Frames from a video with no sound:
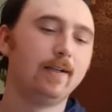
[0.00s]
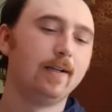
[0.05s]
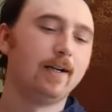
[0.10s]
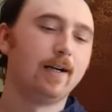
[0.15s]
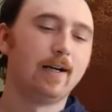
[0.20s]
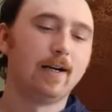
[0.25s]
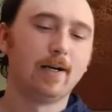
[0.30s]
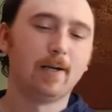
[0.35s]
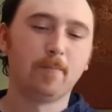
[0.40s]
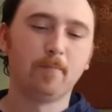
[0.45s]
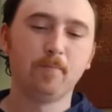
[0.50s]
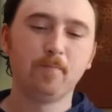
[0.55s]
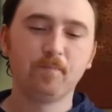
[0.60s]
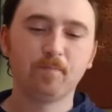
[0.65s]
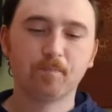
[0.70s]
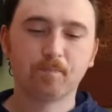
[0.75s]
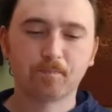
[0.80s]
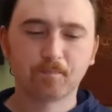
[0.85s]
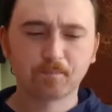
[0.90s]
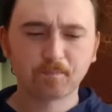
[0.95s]

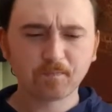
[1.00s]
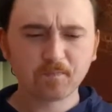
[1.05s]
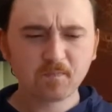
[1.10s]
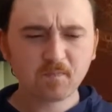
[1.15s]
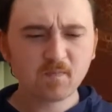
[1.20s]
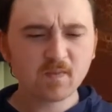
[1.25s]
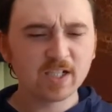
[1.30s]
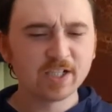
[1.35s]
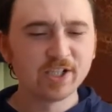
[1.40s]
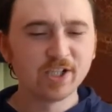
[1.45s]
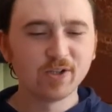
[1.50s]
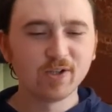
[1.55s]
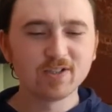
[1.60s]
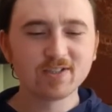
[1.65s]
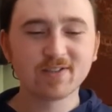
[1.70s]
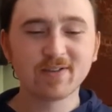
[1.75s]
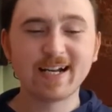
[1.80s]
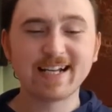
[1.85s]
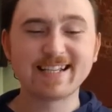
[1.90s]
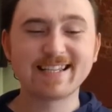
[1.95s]

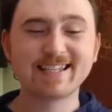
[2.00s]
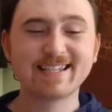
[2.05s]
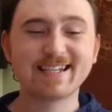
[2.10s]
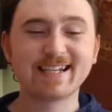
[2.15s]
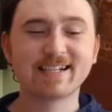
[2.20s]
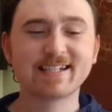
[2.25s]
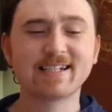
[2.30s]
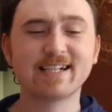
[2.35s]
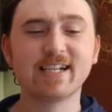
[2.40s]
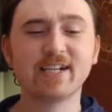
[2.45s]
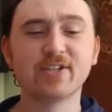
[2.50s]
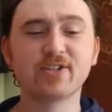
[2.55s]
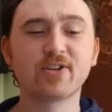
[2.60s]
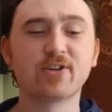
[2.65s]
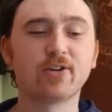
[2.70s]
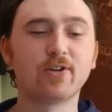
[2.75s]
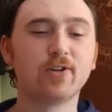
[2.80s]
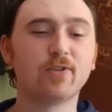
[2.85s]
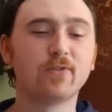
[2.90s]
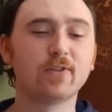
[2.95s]
Also had 16
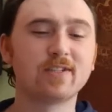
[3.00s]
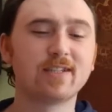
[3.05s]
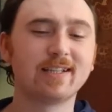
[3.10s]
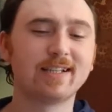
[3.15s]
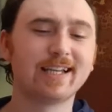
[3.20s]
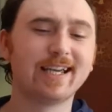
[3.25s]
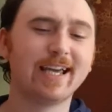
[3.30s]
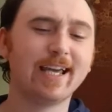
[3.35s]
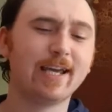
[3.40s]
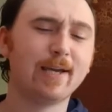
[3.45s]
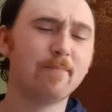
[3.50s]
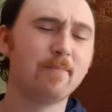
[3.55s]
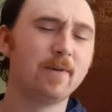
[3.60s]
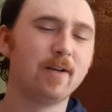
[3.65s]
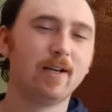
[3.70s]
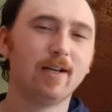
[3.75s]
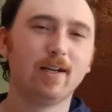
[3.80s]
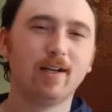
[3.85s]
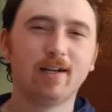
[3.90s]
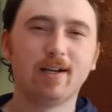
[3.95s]
turnovers in the game.
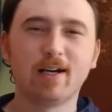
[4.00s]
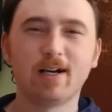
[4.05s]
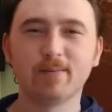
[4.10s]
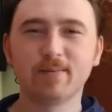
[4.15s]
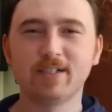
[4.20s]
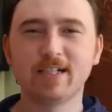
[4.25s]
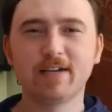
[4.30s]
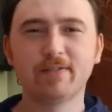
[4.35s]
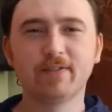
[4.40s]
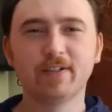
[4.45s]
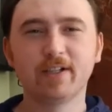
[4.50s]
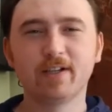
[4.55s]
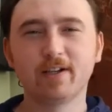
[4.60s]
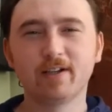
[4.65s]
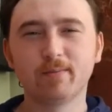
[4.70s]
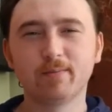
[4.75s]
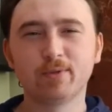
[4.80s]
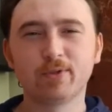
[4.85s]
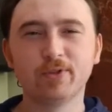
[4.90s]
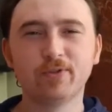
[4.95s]
Definitely got to
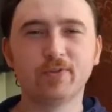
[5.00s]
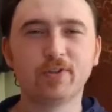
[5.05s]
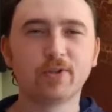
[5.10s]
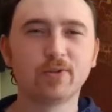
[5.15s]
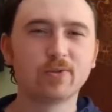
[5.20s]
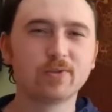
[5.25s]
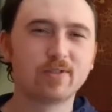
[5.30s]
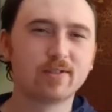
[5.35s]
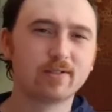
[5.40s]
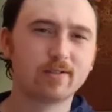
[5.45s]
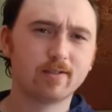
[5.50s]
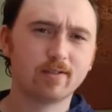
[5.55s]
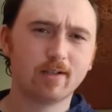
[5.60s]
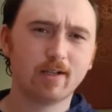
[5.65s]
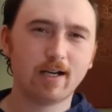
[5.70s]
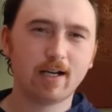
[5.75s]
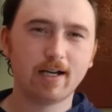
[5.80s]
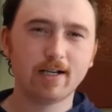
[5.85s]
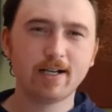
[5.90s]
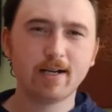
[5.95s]
improve those
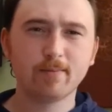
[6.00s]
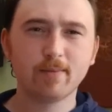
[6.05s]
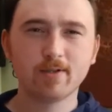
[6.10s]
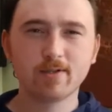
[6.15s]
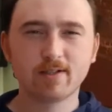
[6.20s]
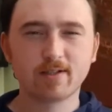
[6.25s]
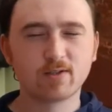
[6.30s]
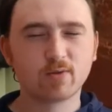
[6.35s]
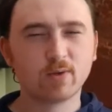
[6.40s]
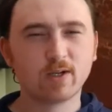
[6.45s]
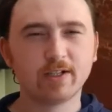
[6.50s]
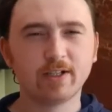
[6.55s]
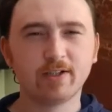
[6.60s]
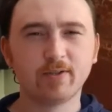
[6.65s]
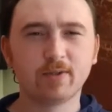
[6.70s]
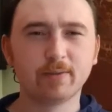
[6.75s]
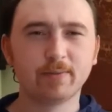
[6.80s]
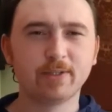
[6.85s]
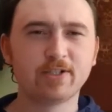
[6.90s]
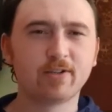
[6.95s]
numbers as well. You
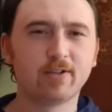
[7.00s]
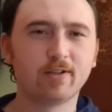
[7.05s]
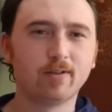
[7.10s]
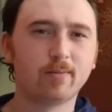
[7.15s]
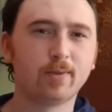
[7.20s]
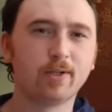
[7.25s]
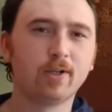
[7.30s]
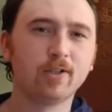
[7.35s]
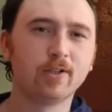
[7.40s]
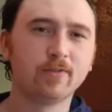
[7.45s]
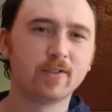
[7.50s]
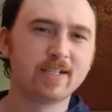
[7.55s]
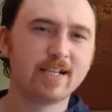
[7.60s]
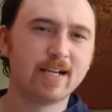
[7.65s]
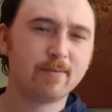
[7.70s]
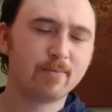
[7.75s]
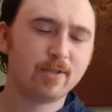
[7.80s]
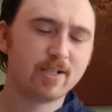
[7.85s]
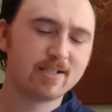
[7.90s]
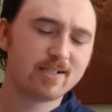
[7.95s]
don't want to be turning the ball over
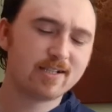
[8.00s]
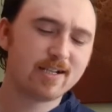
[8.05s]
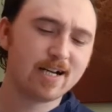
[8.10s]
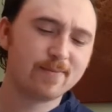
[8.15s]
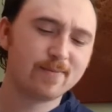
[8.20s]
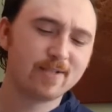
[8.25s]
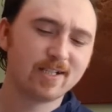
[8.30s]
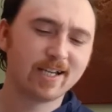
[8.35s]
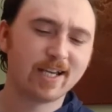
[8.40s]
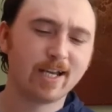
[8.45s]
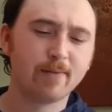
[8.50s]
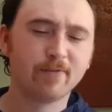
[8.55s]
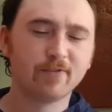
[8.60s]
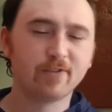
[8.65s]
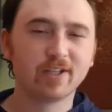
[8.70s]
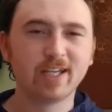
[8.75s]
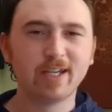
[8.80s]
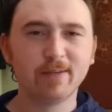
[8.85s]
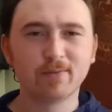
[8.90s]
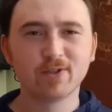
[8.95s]
10 plus times in a game. If
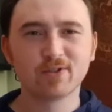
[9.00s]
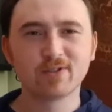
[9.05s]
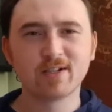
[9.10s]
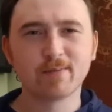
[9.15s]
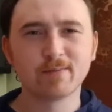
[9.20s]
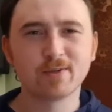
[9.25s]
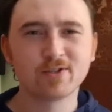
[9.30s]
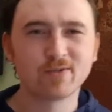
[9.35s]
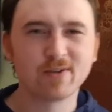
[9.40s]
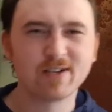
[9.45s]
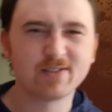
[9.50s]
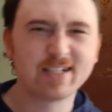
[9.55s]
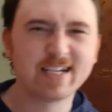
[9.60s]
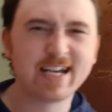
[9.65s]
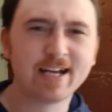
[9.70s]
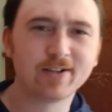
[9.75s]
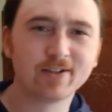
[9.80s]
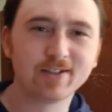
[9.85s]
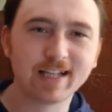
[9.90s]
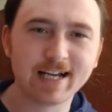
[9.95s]
you can keep those numbers around
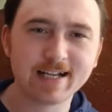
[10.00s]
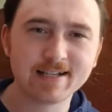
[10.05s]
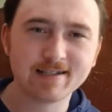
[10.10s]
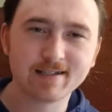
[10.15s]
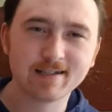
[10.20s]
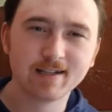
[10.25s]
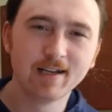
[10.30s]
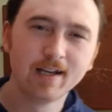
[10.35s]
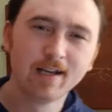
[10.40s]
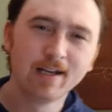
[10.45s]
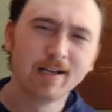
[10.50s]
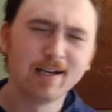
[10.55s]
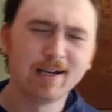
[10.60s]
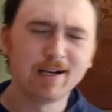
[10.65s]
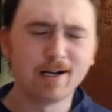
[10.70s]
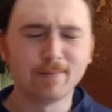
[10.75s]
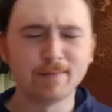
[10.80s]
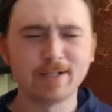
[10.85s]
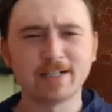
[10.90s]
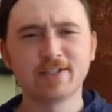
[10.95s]
10 or less,
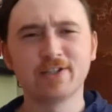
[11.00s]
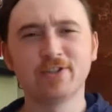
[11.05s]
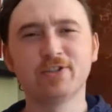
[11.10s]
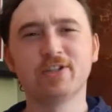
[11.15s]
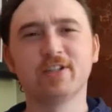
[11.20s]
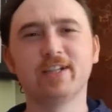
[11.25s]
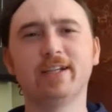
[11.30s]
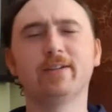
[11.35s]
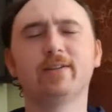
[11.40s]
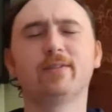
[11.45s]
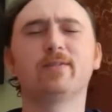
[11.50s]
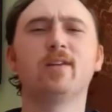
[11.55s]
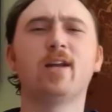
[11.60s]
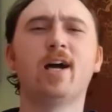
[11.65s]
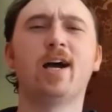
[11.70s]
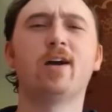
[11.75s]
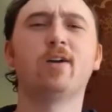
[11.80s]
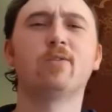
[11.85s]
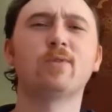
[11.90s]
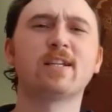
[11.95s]
that's usually
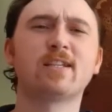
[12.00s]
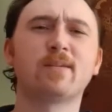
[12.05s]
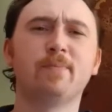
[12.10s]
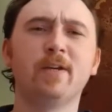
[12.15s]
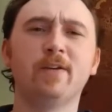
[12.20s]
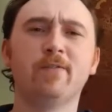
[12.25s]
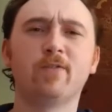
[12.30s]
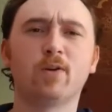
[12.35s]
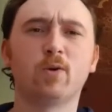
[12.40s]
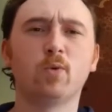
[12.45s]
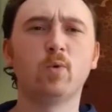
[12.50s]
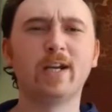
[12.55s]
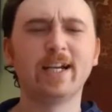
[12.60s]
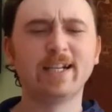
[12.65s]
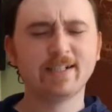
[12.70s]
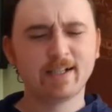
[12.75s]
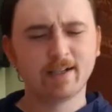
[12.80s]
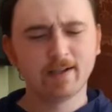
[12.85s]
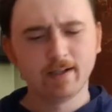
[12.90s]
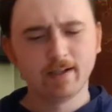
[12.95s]
a recipe for a
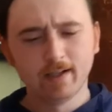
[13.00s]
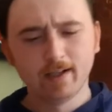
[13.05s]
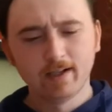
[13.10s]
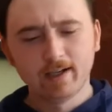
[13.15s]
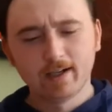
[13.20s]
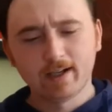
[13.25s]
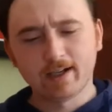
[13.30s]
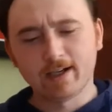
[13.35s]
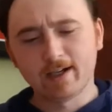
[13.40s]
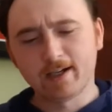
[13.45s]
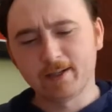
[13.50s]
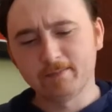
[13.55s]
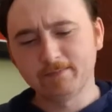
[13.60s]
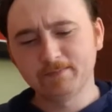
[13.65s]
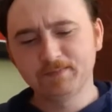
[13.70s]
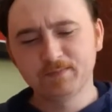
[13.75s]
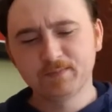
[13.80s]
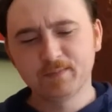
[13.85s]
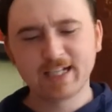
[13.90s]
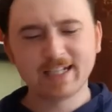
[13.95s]
win.
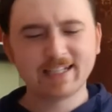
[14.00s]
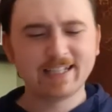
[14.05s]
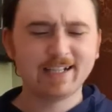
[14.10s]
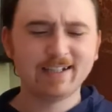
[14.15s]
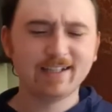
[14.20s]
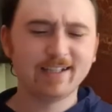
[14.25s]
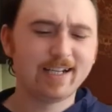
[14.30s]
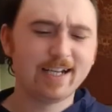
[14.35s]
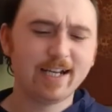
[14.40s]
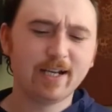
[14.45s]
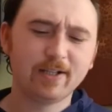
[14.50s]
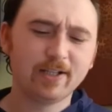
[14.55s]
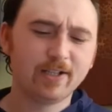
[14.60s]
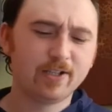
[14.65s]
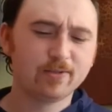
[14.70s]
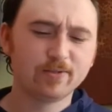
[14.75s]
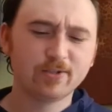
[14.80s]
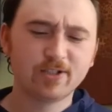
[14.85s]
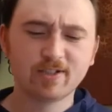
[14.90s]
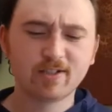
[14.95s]
But at the end of the day,
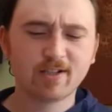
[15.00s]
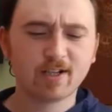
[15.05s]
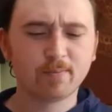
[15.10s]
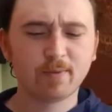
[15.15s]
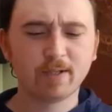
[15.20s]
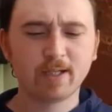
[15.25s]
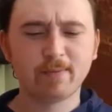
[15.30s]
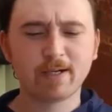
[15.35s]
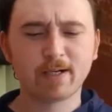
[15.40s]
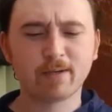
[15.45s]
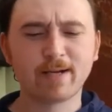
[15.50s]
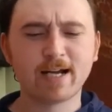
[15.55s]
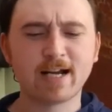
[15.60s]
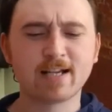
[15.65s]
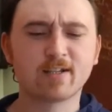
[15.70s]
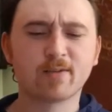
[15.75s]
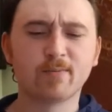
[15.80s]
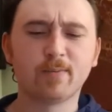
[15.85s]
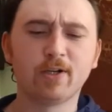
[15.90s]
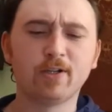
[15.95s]
just got to play better
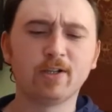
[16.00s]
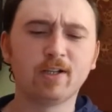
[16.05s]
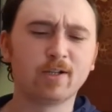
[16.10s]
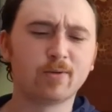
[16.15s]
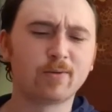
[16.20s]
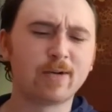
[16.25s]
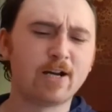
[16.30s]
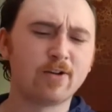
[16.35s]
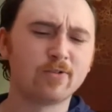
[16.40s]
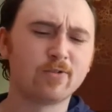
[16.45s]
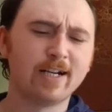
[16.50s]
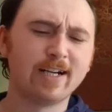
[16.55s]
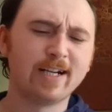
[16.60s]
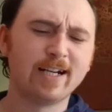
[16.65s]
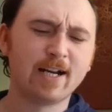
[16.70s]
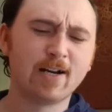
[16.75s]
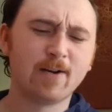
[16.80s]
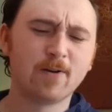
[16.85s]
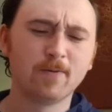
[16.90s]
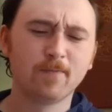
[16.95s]
basketball all around right
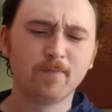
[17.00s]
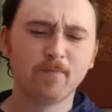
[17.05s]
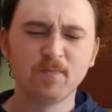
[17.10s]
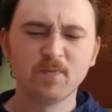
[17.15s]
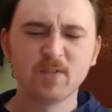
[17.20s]
now.